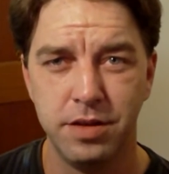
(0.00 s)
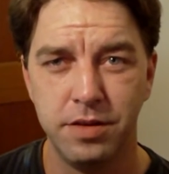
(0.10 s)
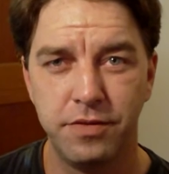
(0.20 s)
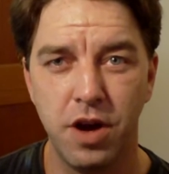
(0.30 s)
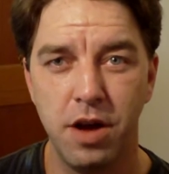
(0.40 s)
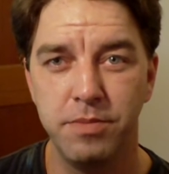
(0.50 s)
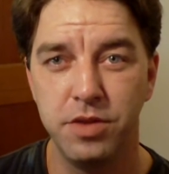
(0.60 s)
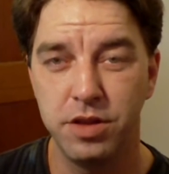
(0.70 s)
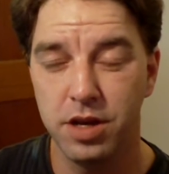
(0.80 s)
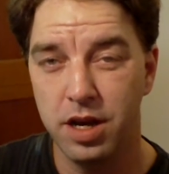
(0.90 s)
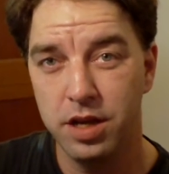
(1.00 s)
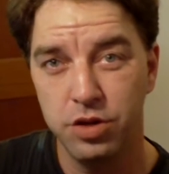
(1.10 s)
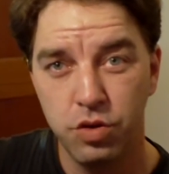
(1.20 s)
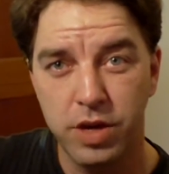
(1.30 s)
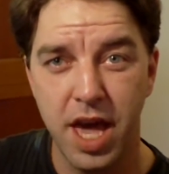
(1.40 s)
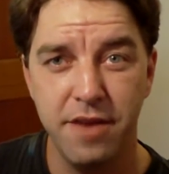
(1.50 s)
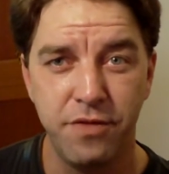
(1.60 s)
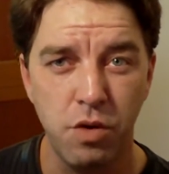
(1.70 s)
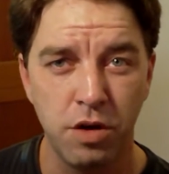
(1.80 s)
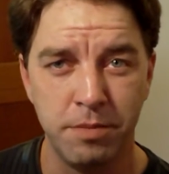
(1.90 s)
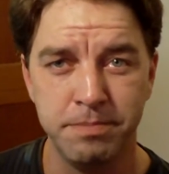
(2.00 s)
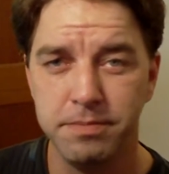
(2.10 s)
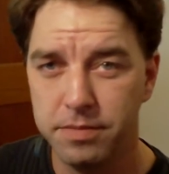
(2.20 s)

from the UK forum